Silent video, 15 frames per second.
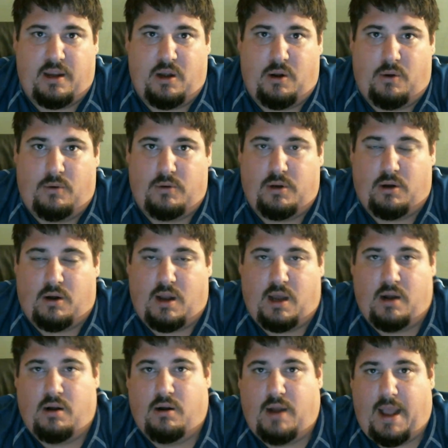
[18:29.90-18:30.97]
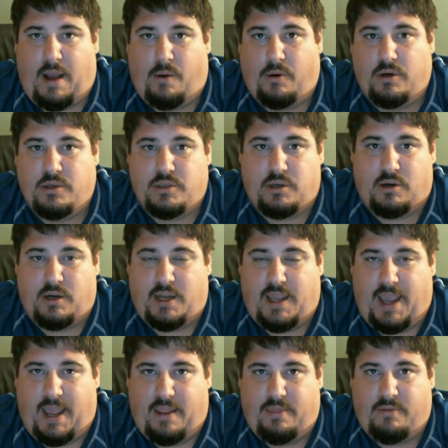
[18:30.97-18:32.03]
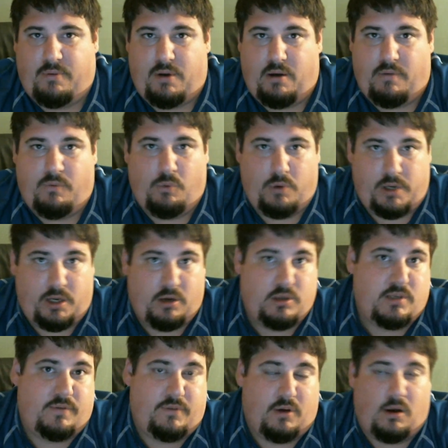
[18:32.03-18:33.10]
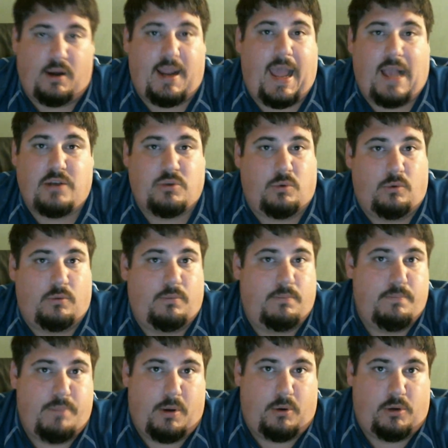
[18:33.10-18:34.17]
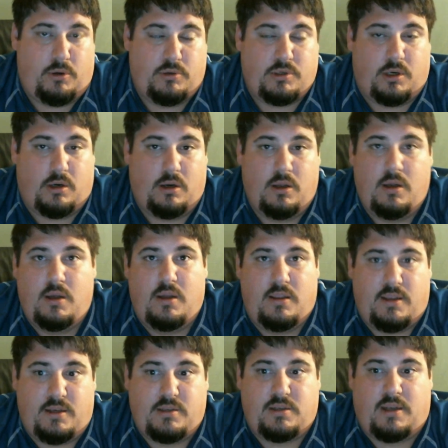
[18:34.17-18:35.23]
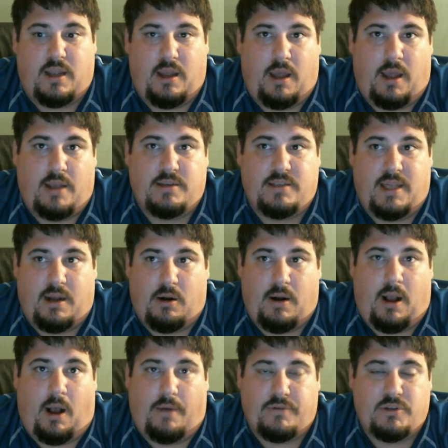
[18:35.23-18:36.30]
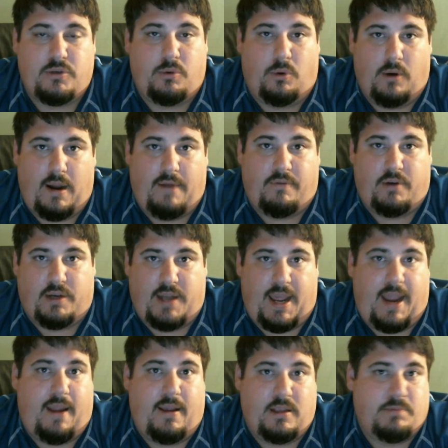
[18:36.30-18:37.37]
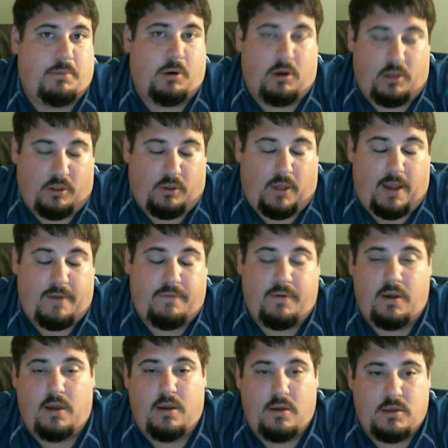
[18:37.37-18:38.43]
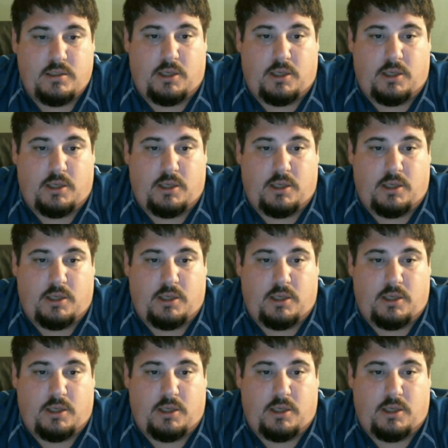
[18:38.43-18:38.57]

your 100 hours you're going to get in 3 or 4 years if you're a casual boat user. These are guys that are offshore every day as part of the life. So